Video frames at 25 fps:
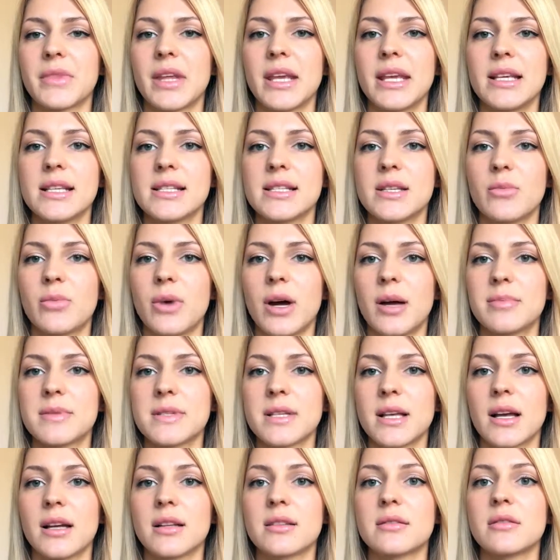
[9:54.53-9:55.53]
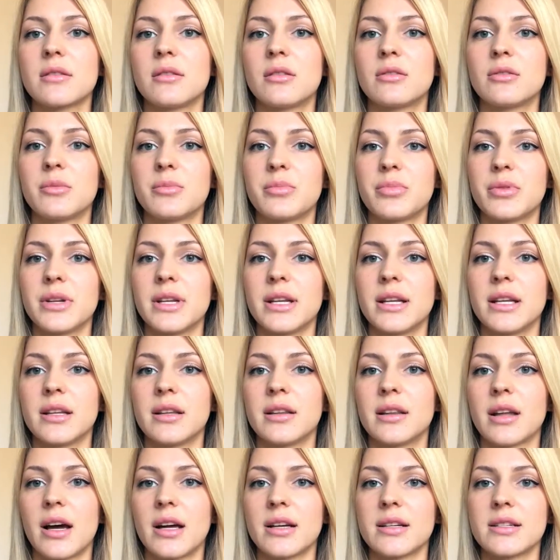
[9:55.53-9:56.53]
easy websites on a pretty
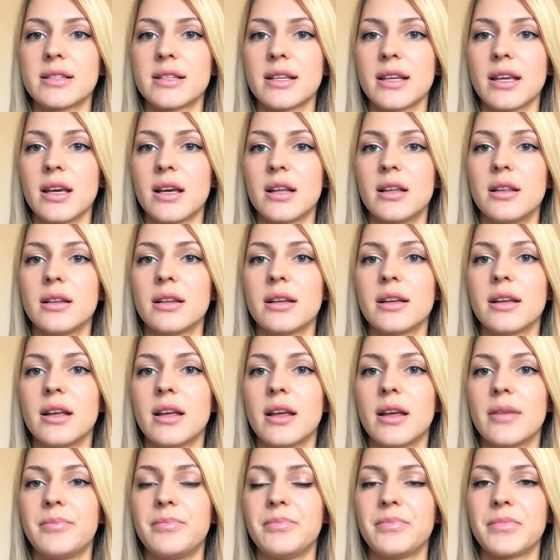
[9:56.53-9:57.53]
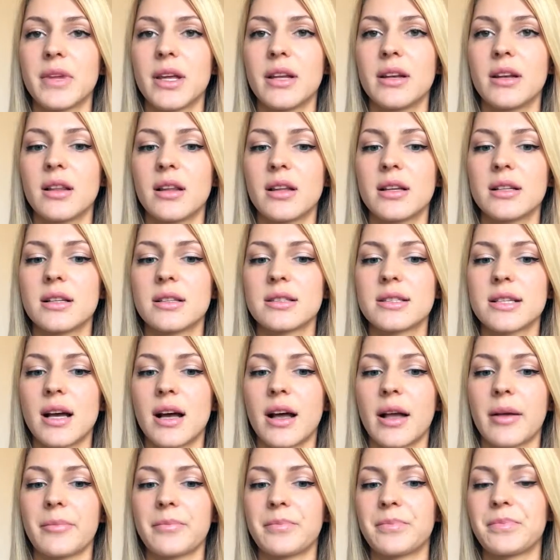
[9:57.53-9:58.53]
large scale in a little
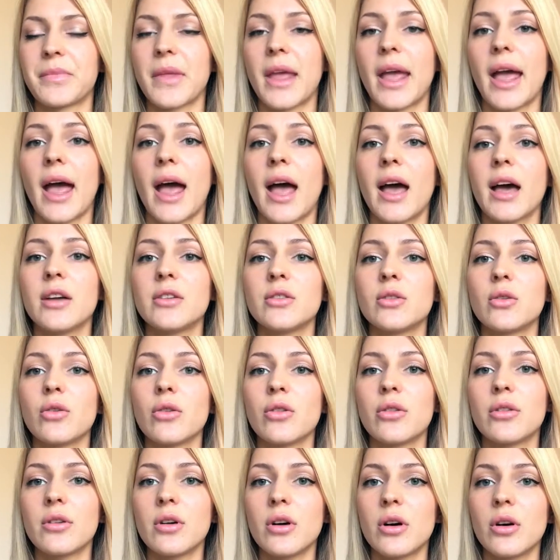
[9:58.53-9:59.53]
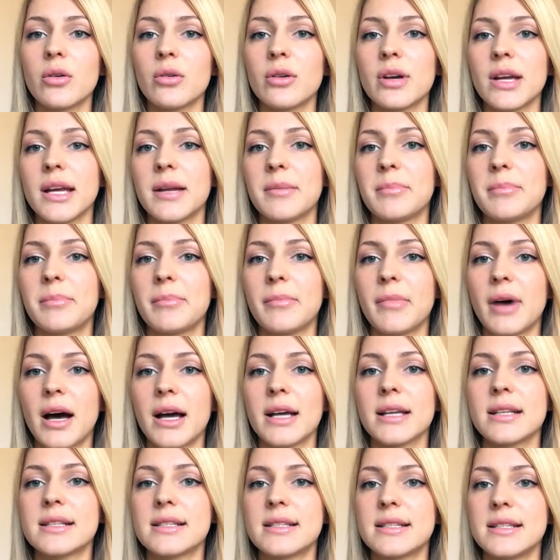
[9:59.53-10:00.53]
time. And although it
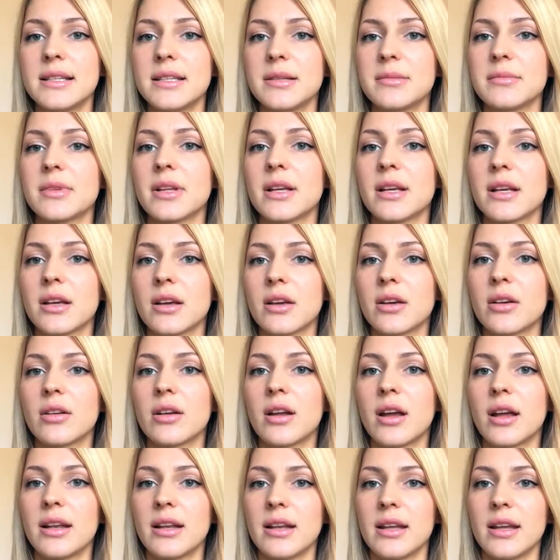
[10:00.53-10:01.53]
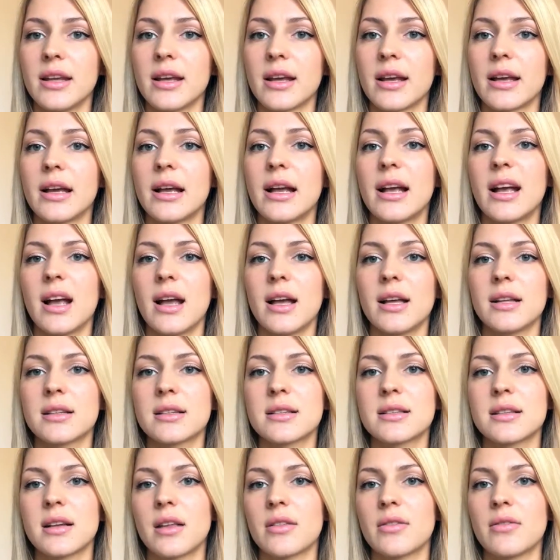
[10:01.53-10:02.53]
might seem like a good idea,
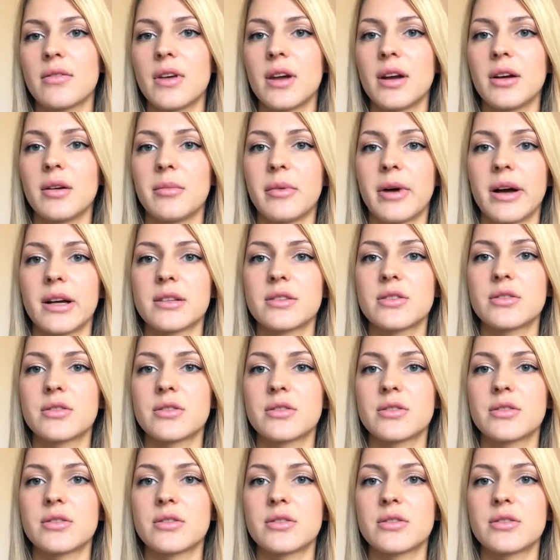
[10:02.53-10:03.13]
it's not very much